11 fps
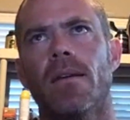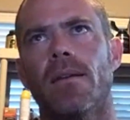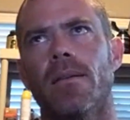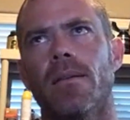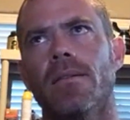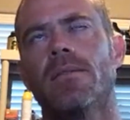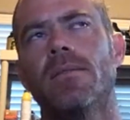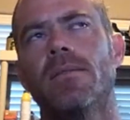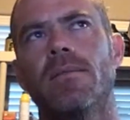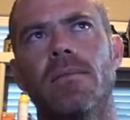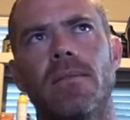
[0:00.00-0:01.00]

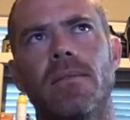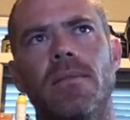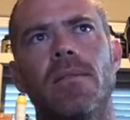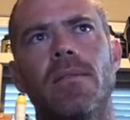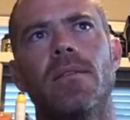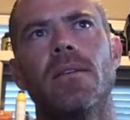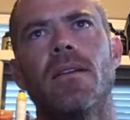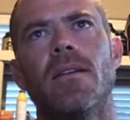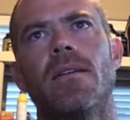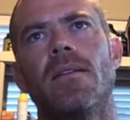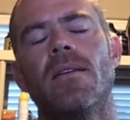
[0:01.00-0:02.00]
There's,
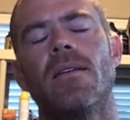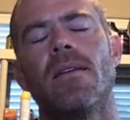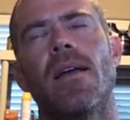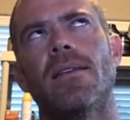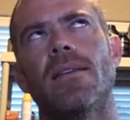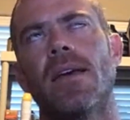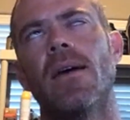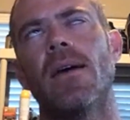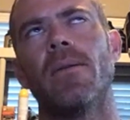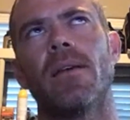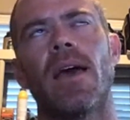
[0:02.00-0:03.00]
and I say
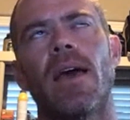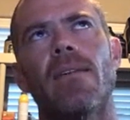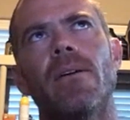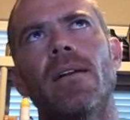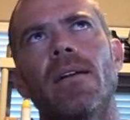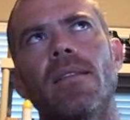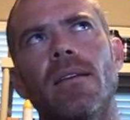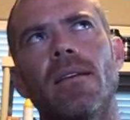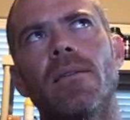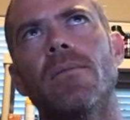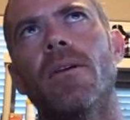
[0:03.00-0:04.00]
that with a caveat
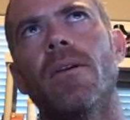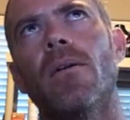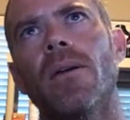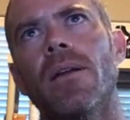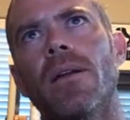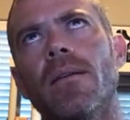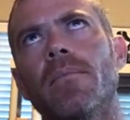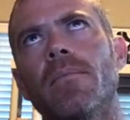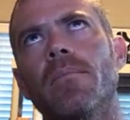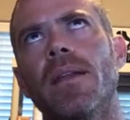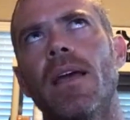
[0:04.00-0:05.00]
that you've already
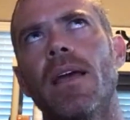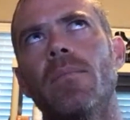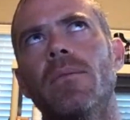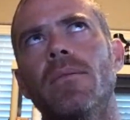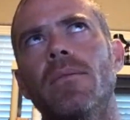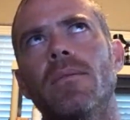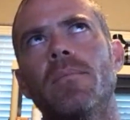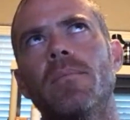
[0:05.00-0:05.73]
been able.